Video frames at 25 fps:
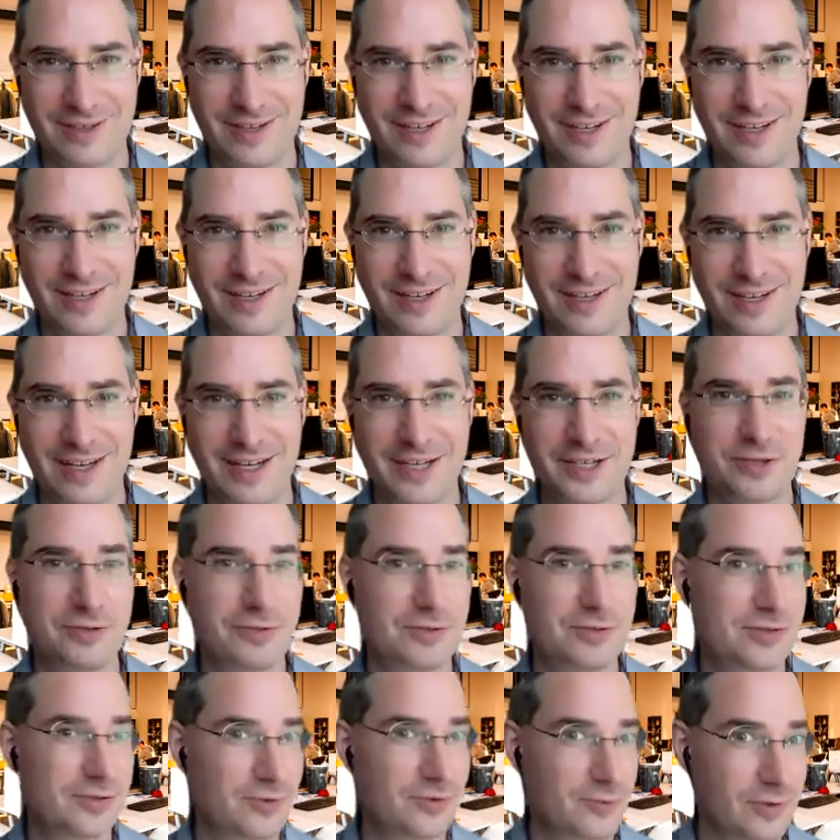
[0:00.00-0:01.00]
I
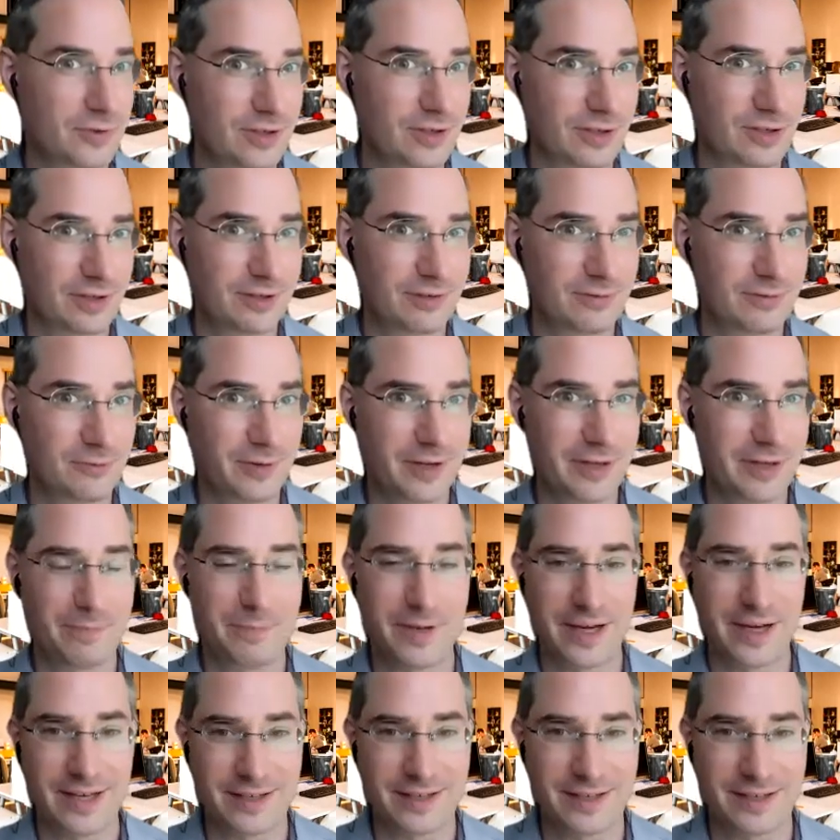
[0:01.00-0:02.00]
used to work with
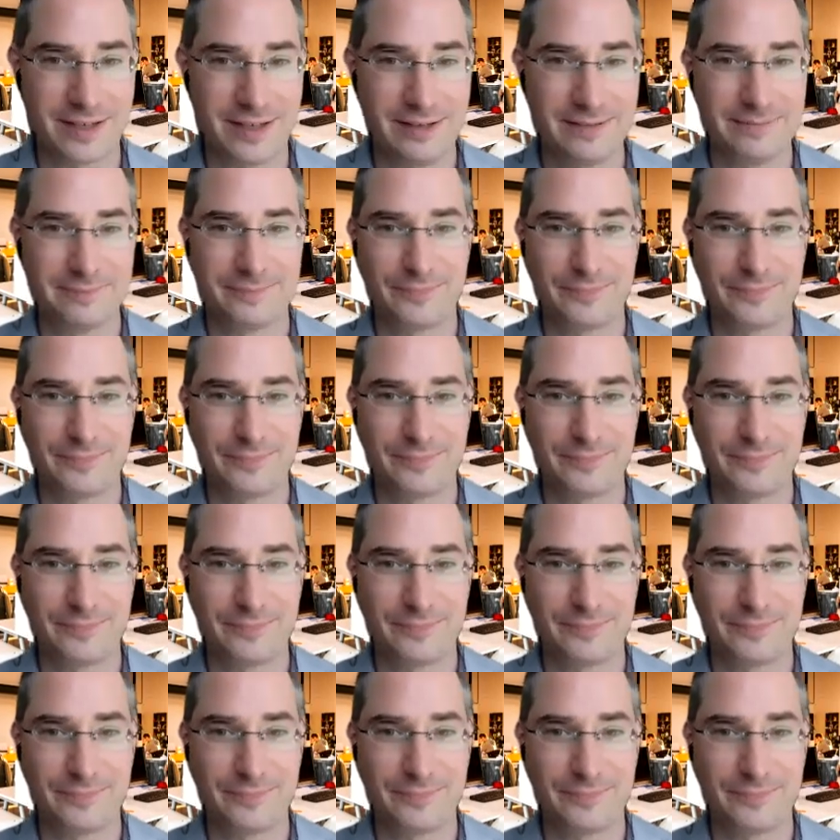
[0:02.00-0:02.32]
BetaKit.